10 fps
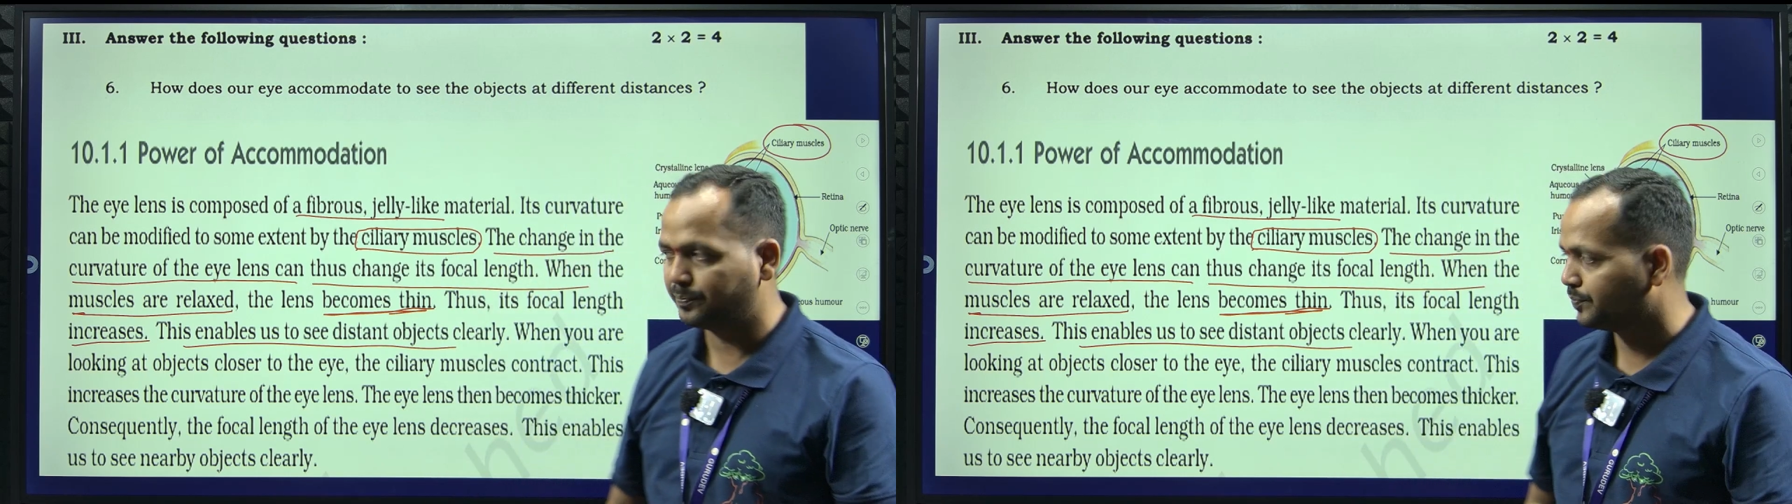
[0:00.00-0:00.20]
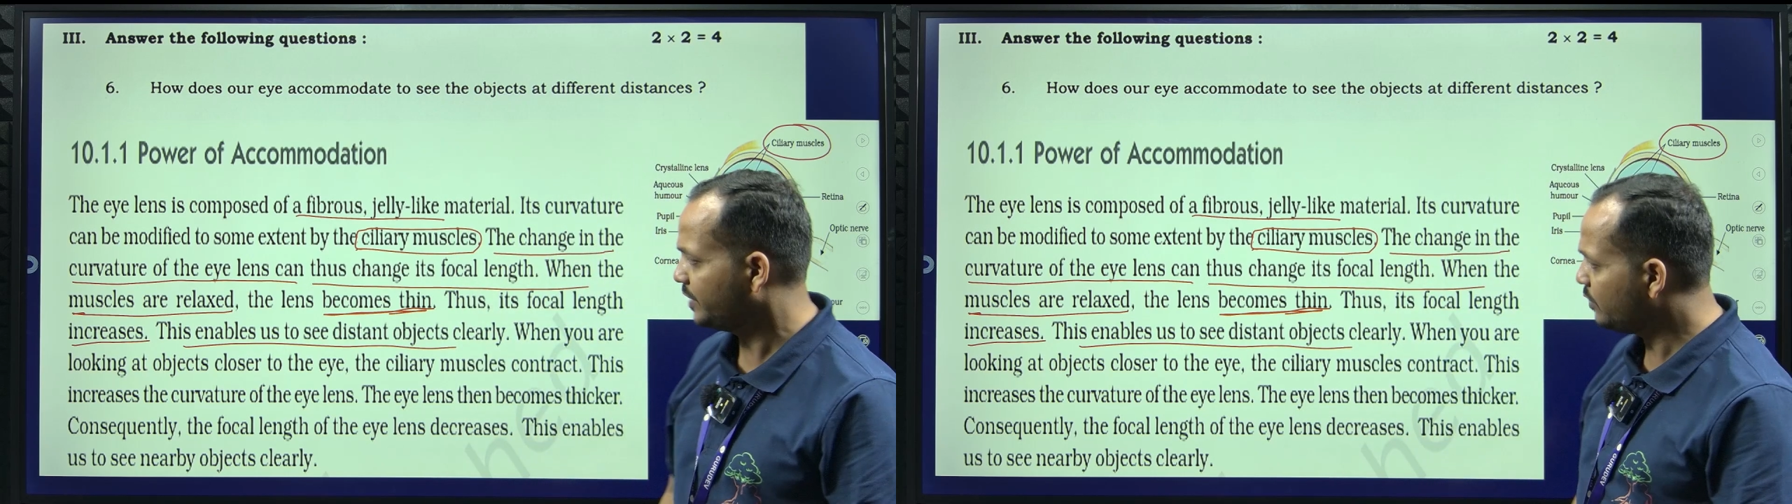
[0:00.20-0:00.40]

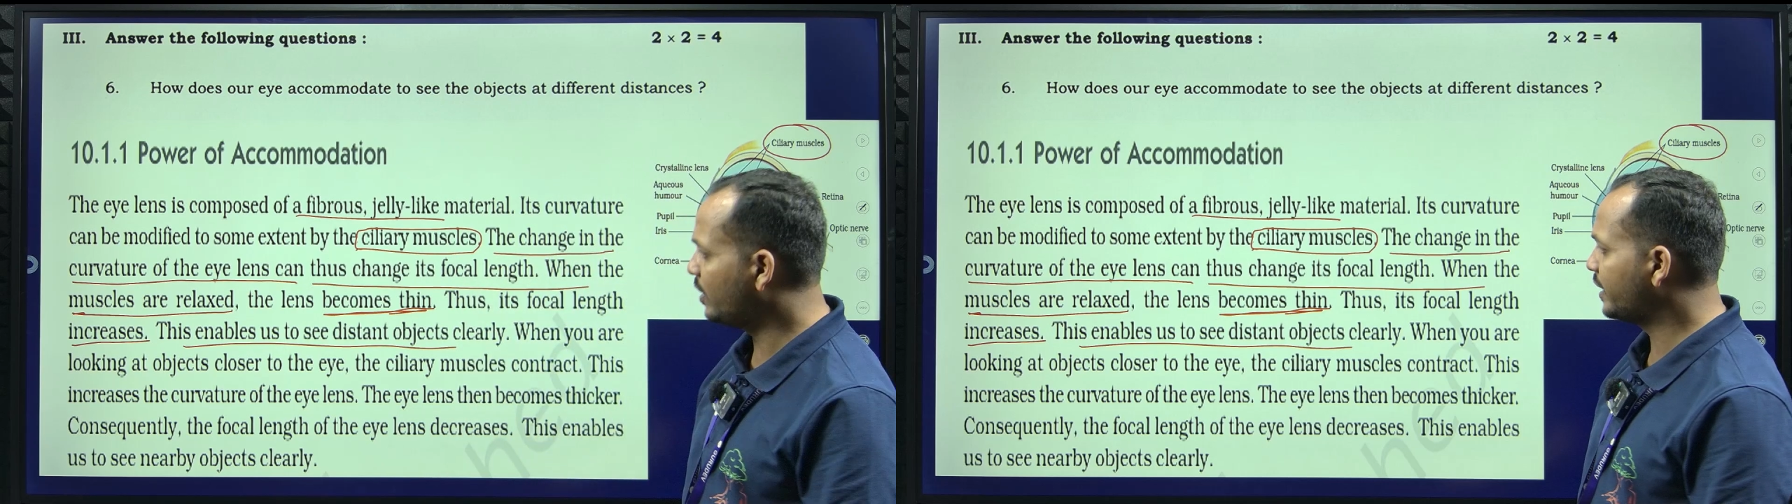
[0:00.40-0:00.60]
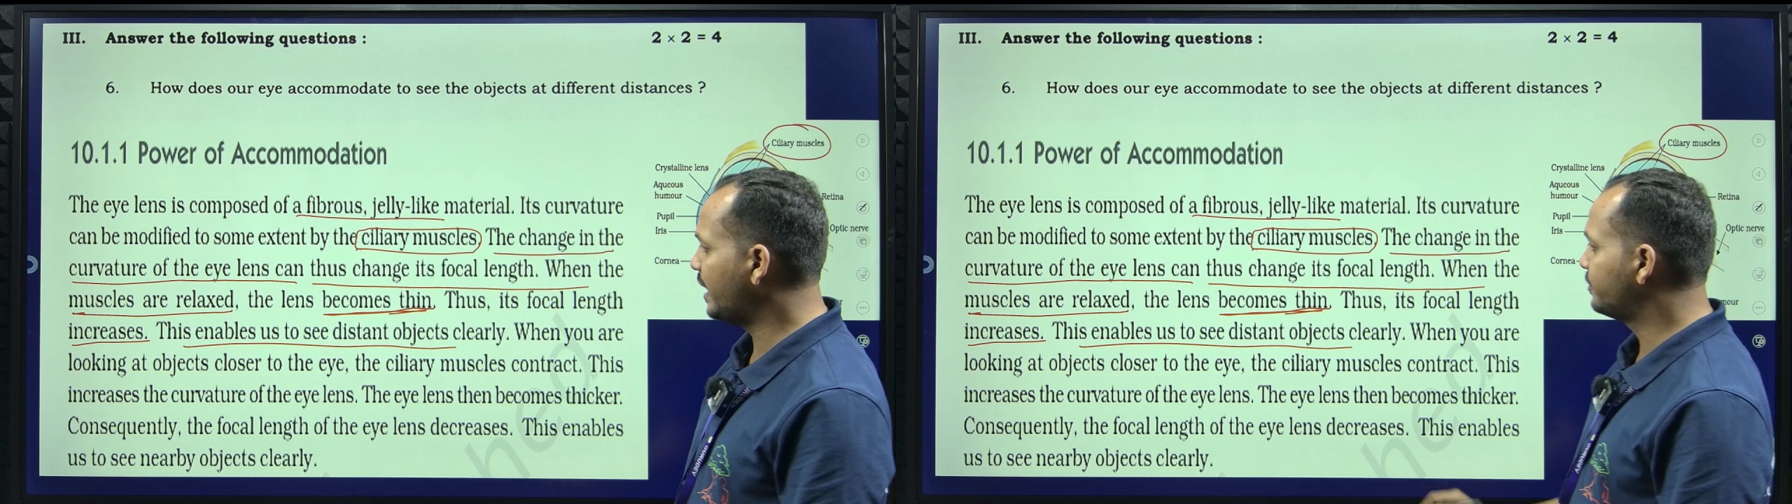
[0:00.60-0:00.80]
then what
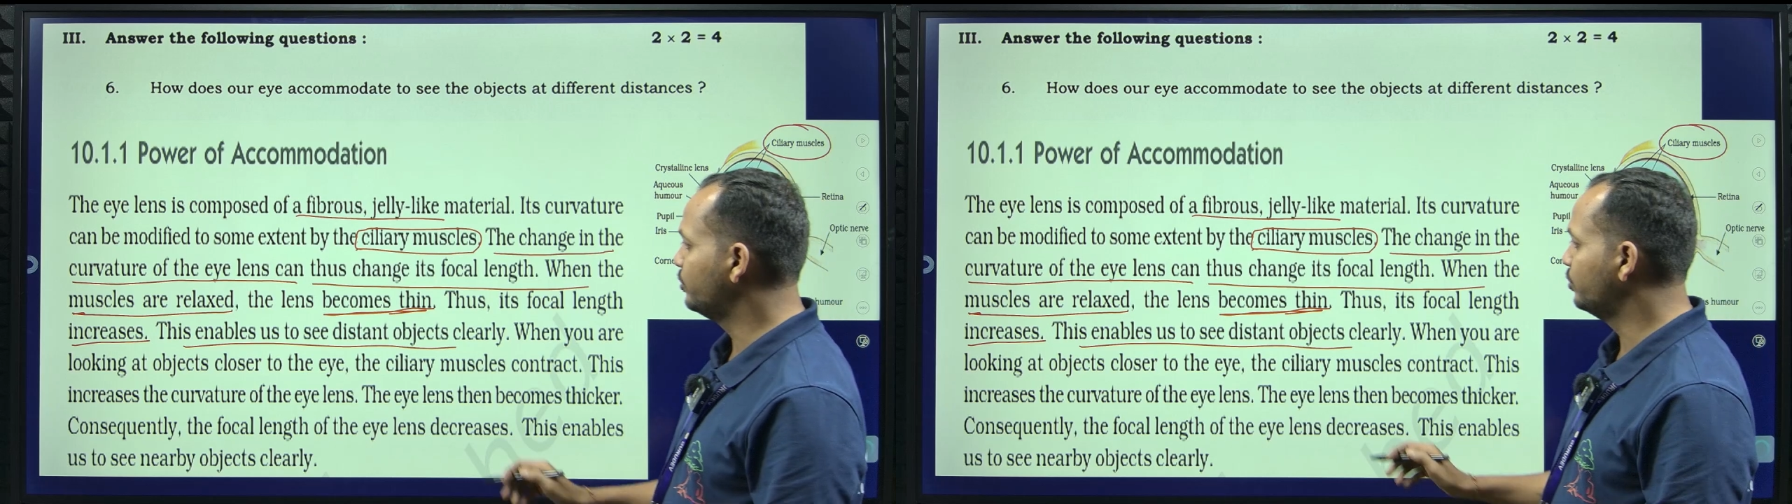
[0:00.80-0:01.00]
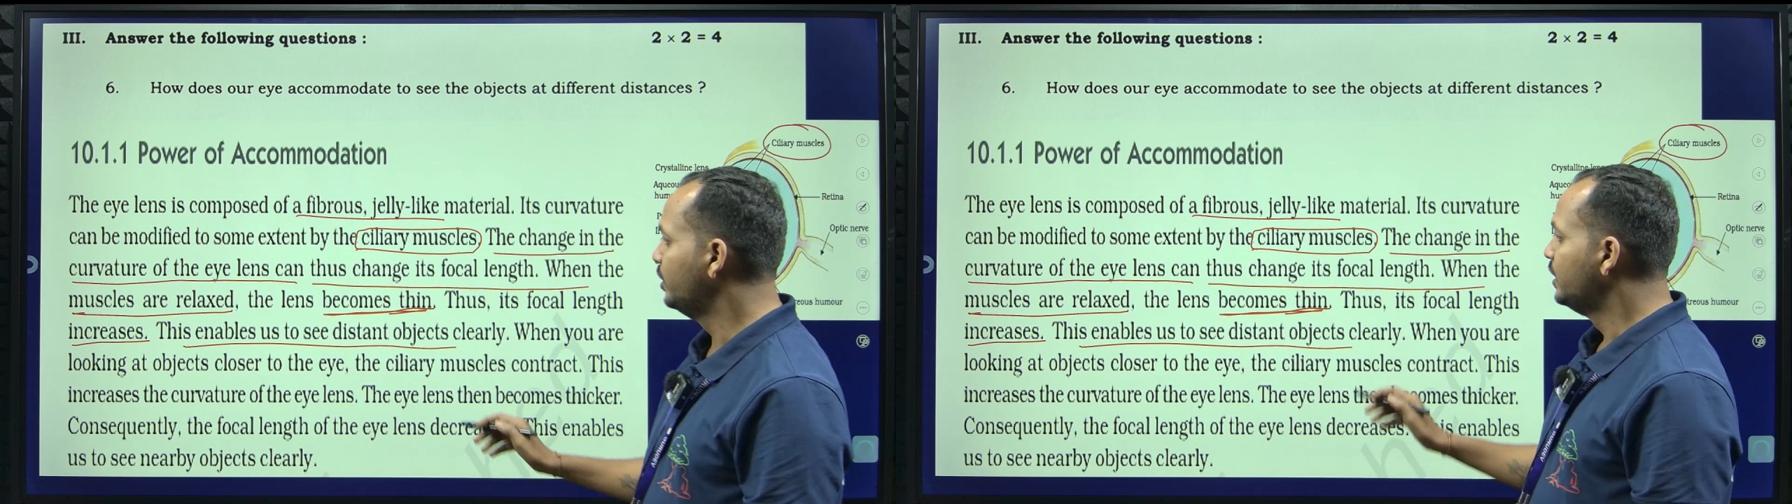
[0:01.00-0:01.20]
you have to
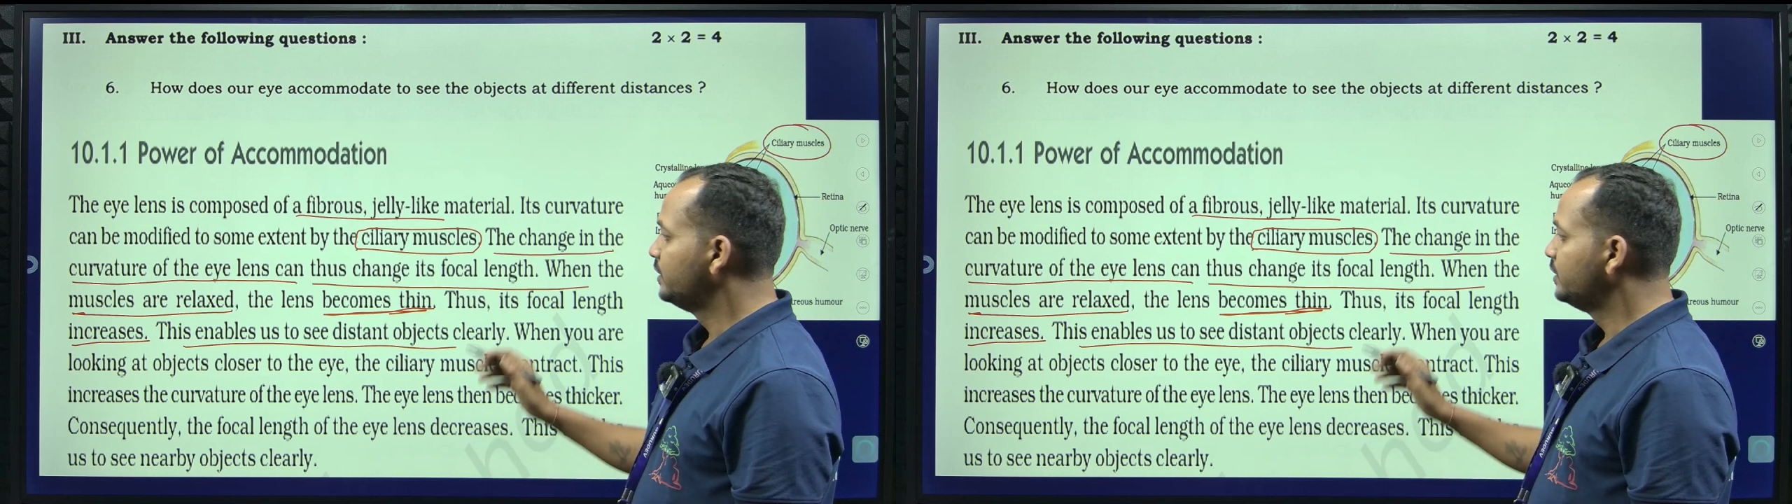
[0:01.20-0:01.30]
do? The